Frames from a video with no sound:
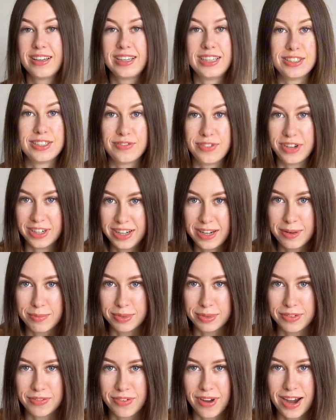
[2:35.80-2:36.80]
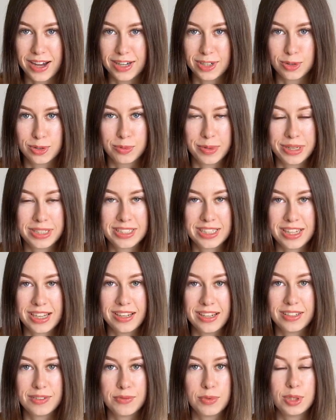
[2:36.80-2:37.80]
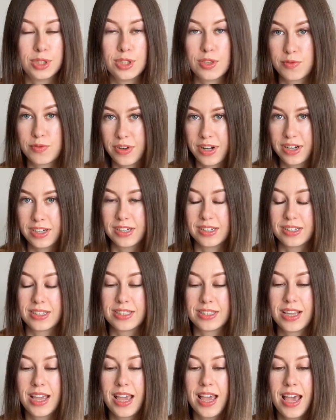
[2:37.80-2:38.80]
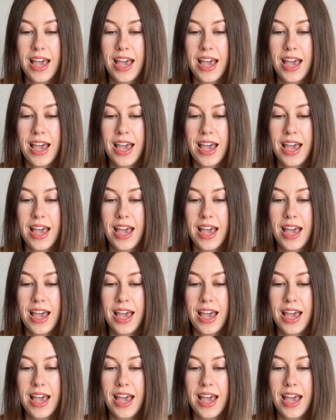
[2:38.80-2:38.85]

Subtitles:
is very amplified on my skin with this fragrance,